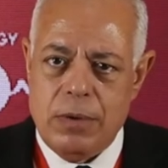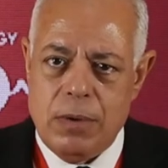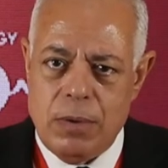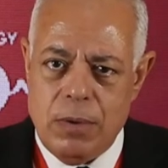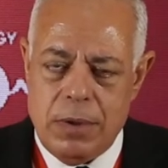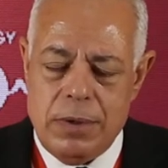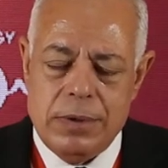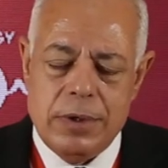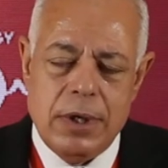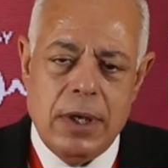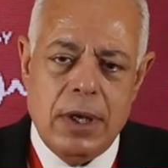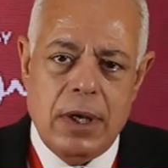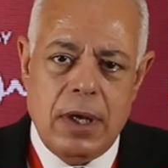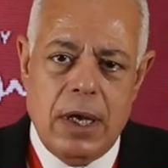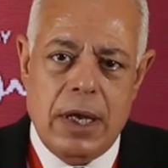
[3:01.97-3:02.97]
or not
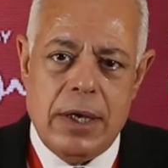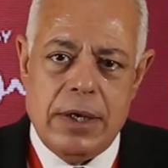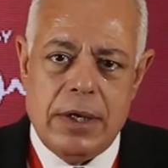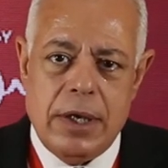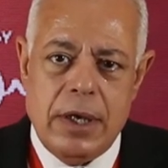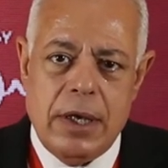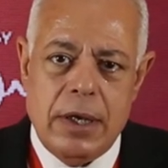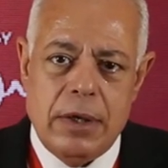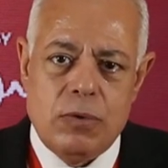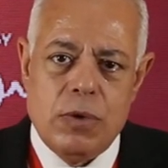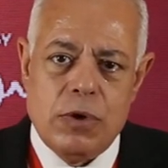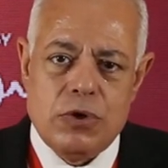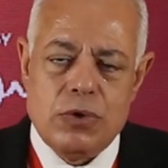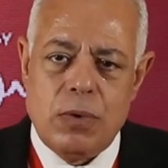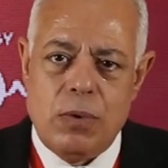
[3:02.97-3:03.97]
and uh,
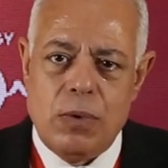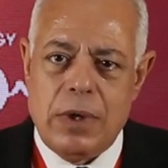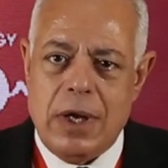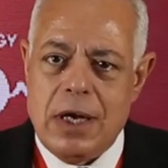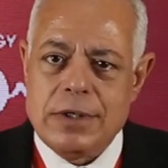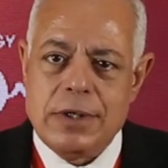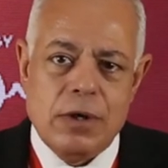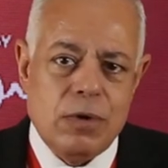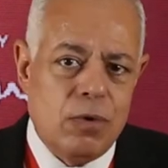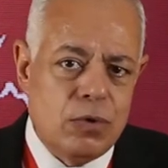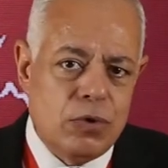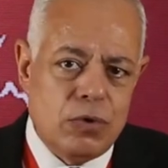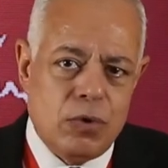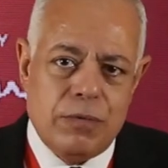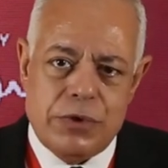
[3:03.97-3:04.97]
to exclude other
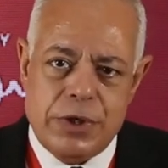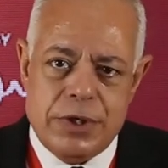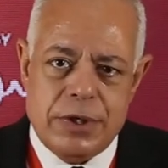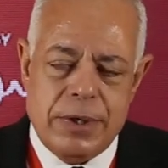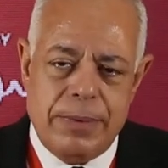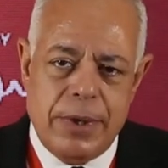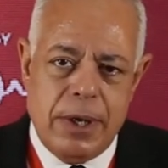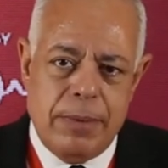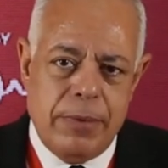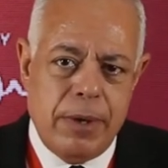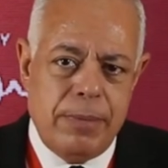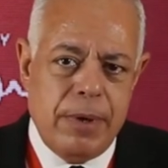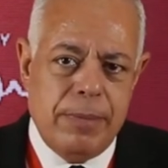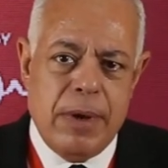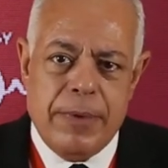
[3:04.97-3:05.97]
causes of chest pain,
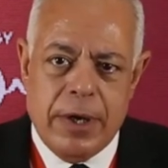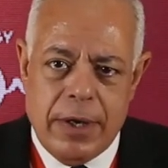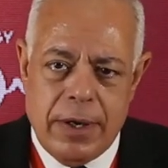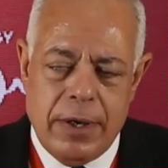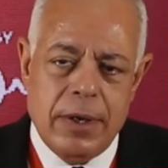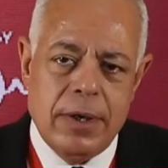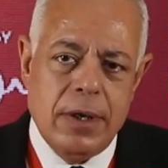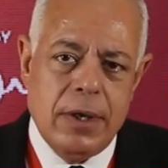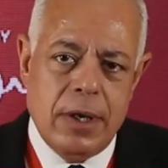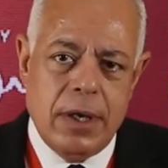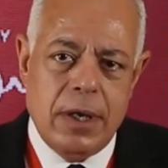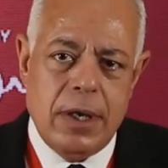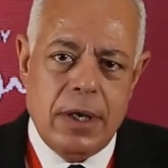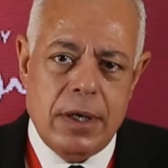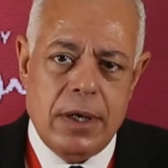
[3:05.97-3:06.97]
maybe mimic
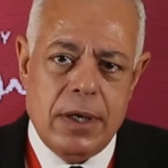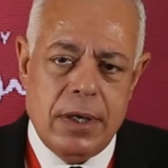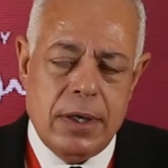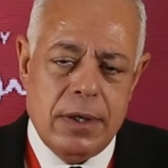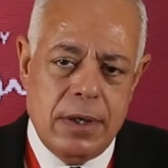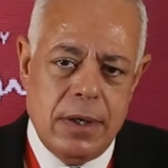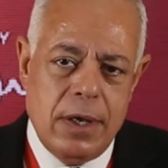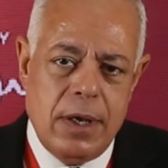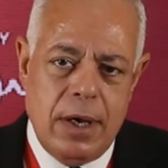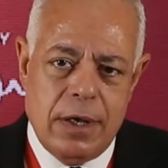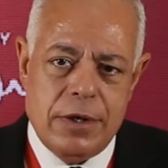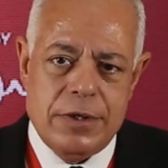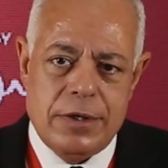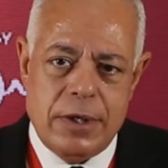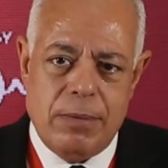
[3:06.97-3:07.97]
uh,
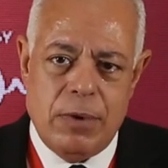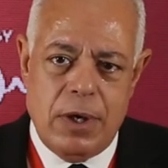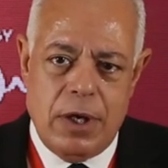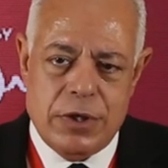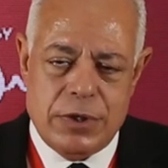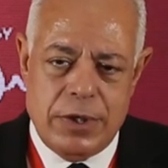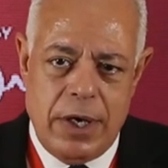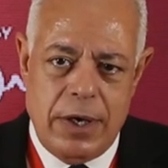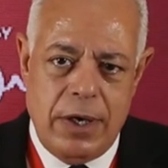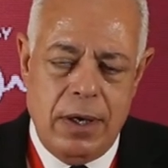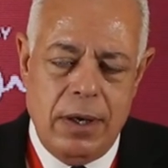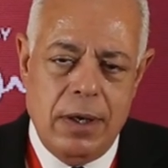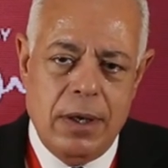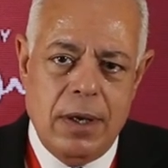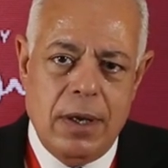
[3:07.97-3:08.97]
unstable
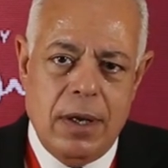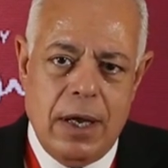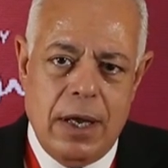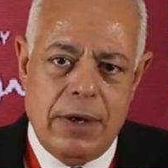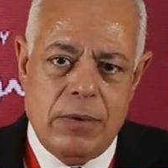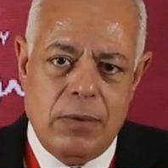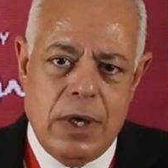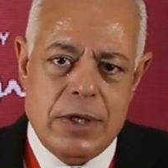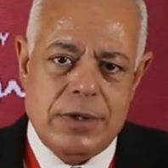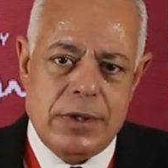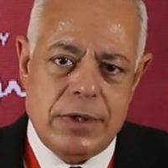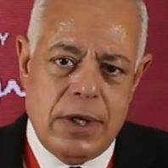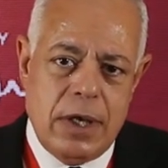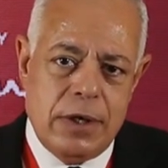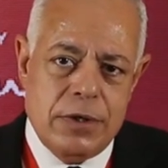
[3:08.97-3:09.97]
angina. And once
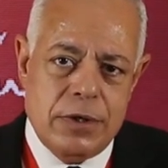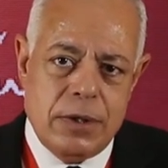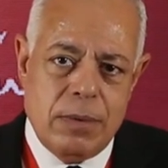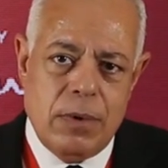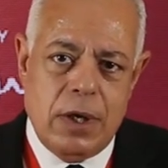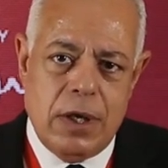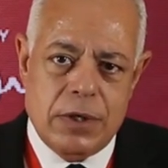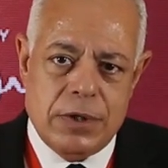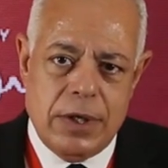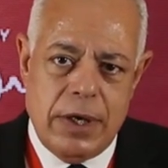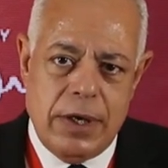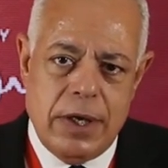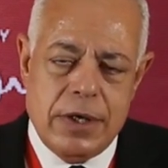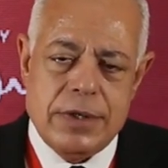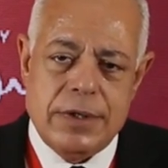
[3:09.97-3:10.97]
the unstable
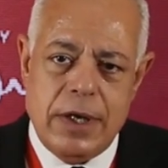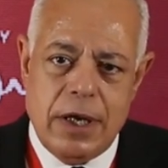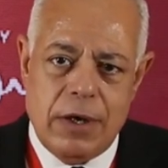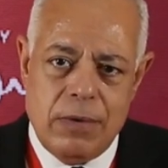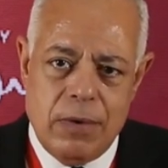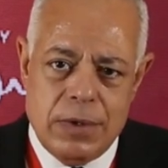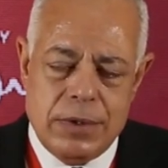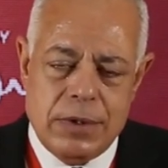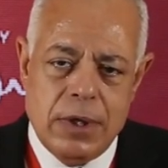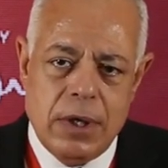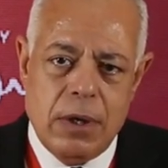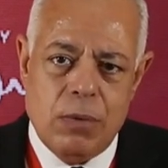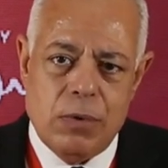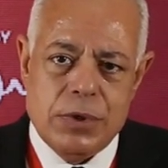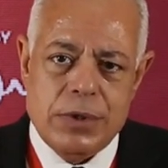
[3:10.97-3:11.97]
angina is diagnosed,
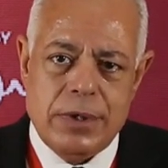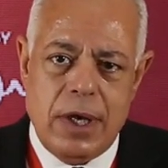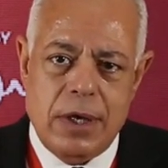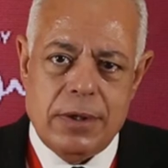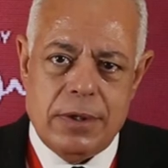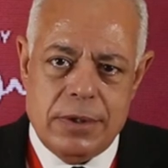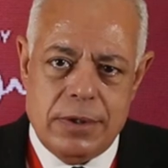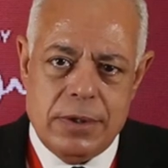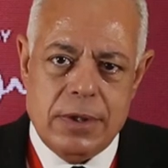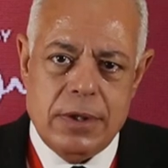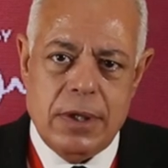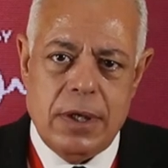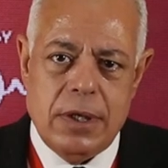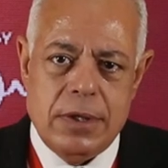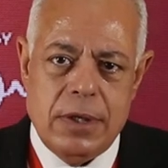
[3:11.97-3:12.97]
we start
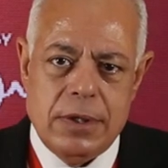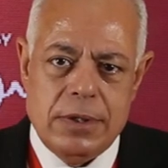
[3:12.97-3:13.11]
uh,